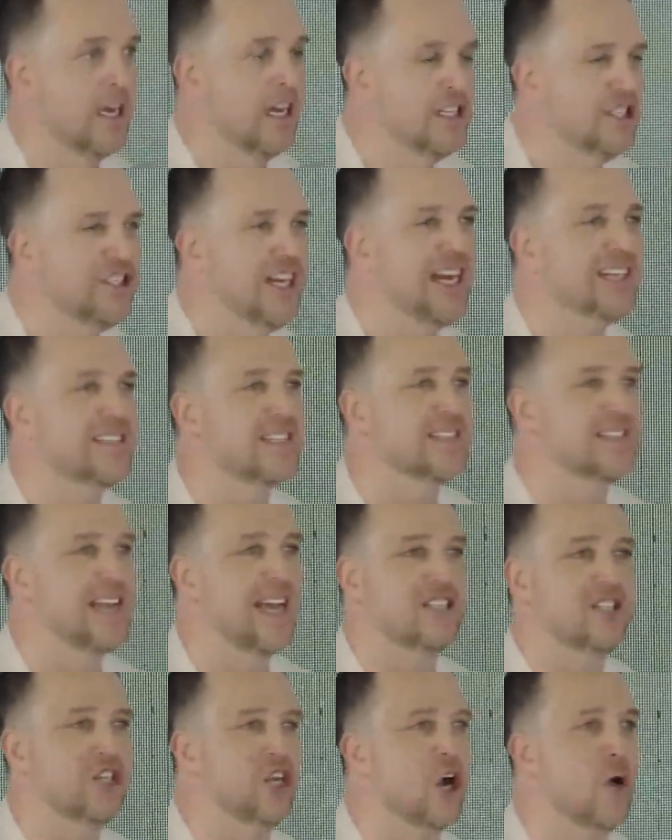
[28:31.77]
Jesus
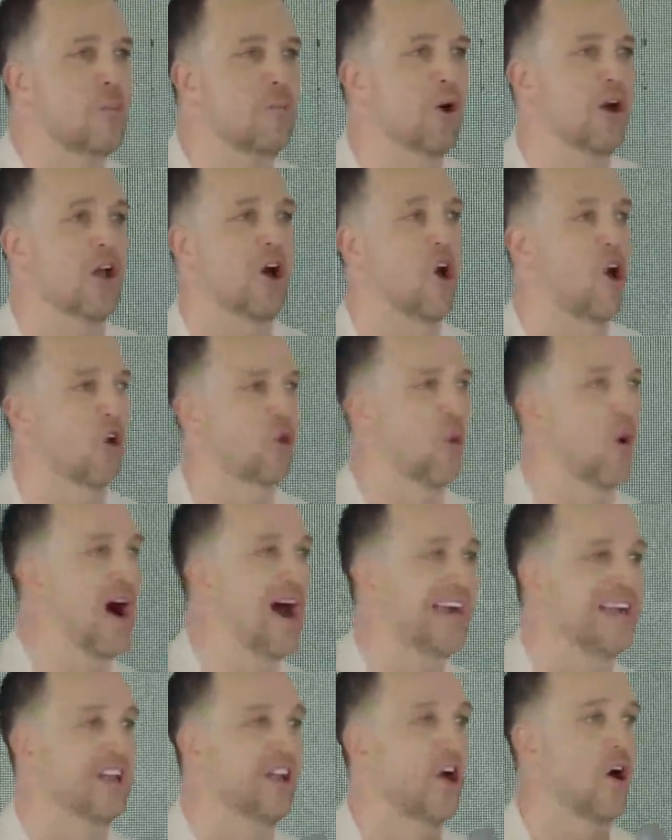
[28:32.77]
says you don't put old
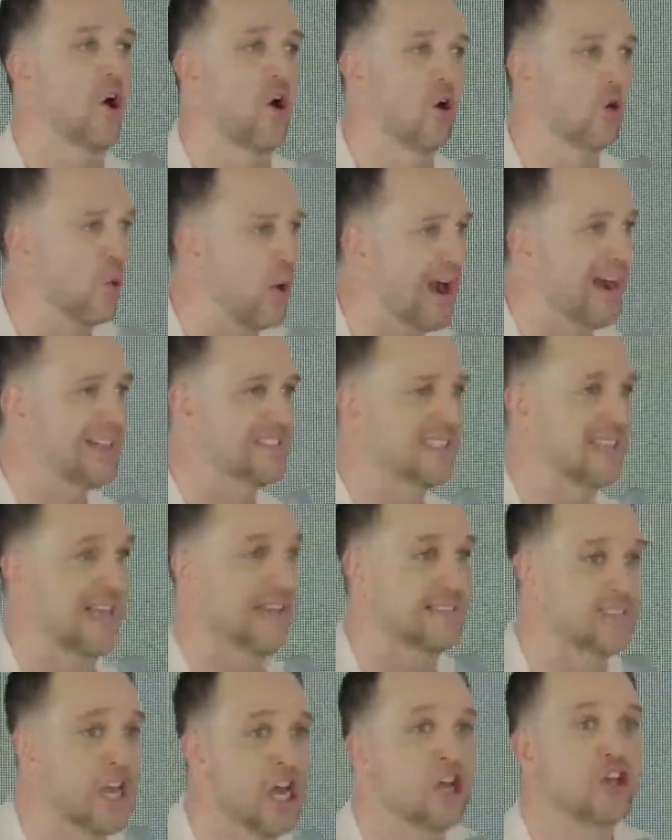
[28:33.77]
wine in the old
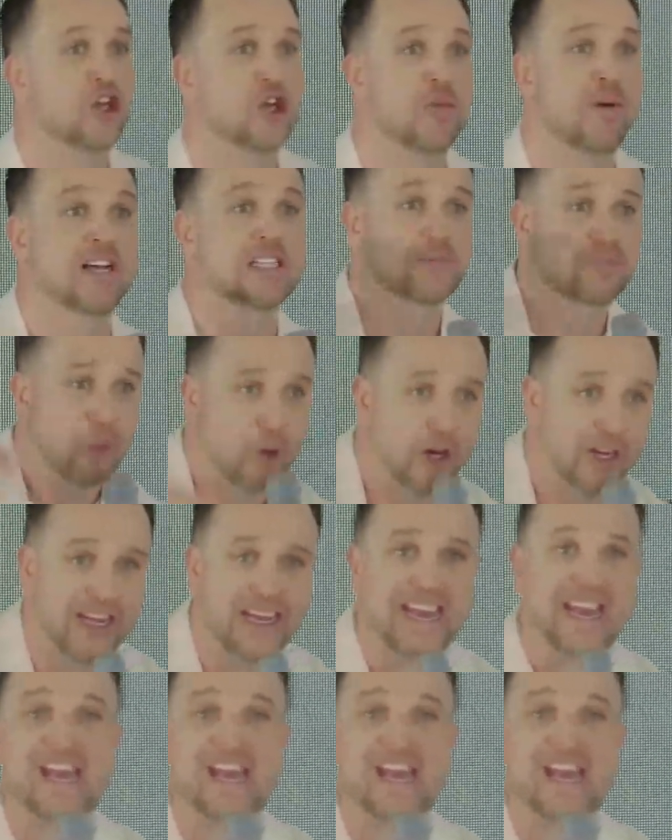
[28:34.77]
wineskins. You must put it